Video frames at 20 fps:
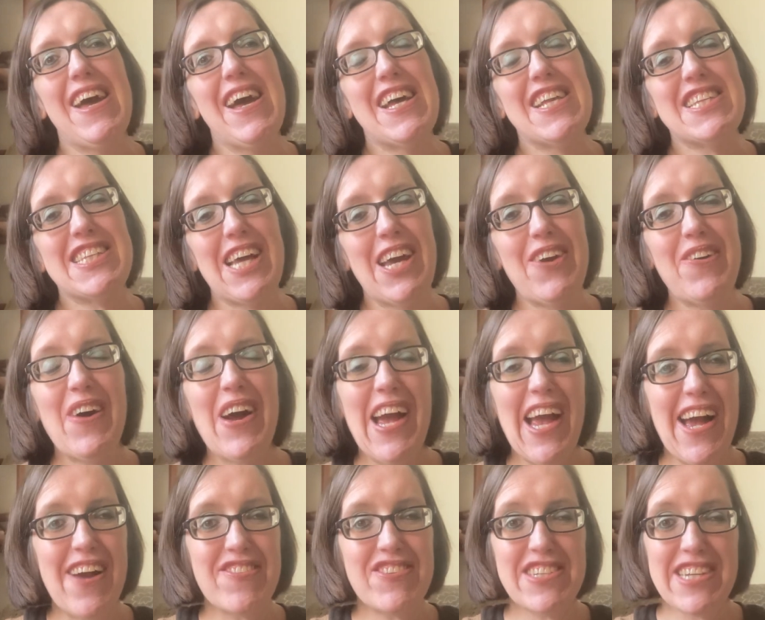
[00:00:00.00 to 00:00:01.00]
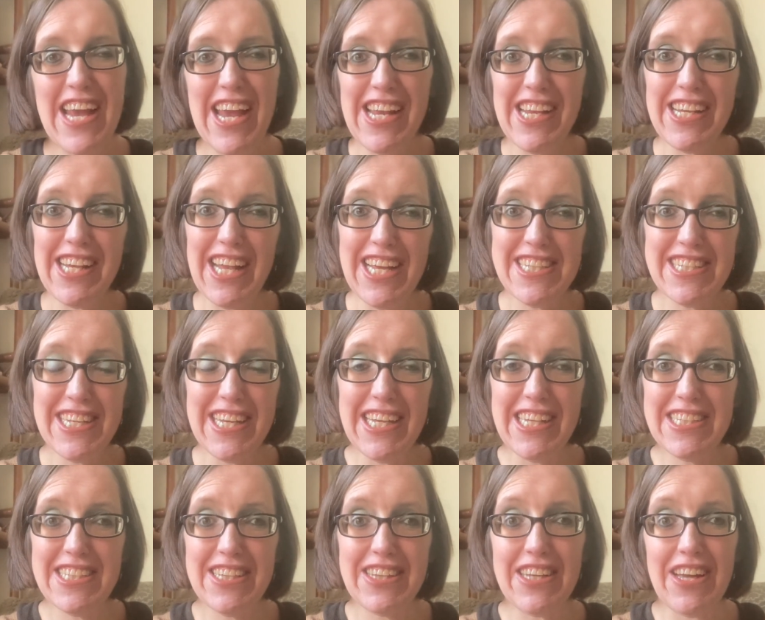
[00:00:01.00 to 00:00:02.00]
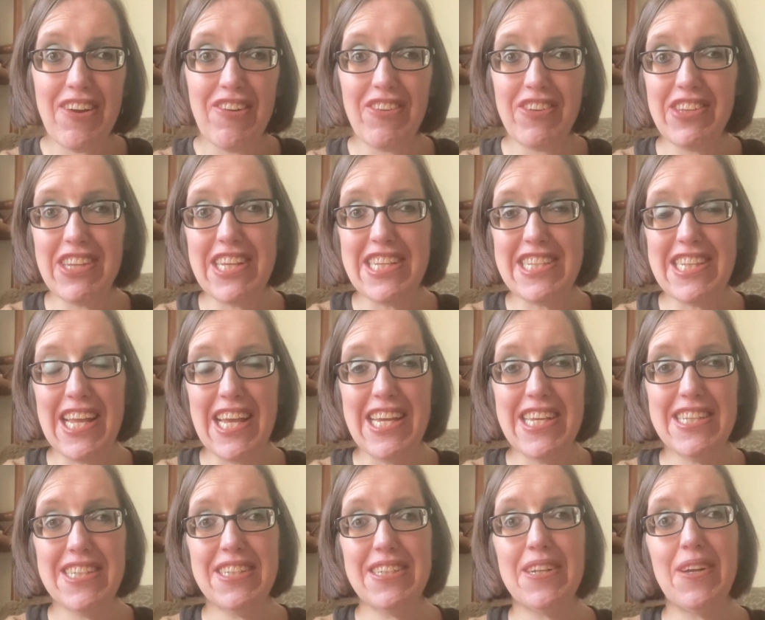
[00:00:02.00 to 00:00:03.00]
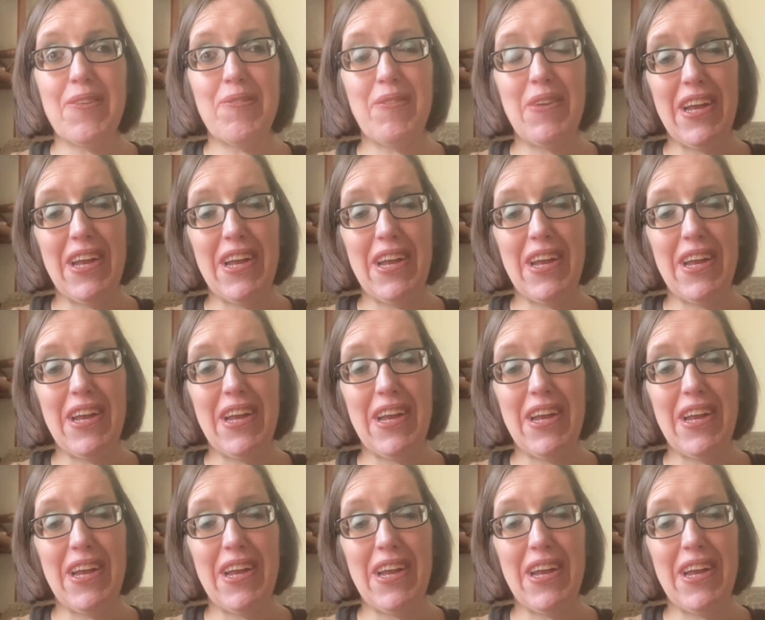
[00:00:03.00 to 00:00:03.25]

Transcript: So I have 10 classics that are on this list,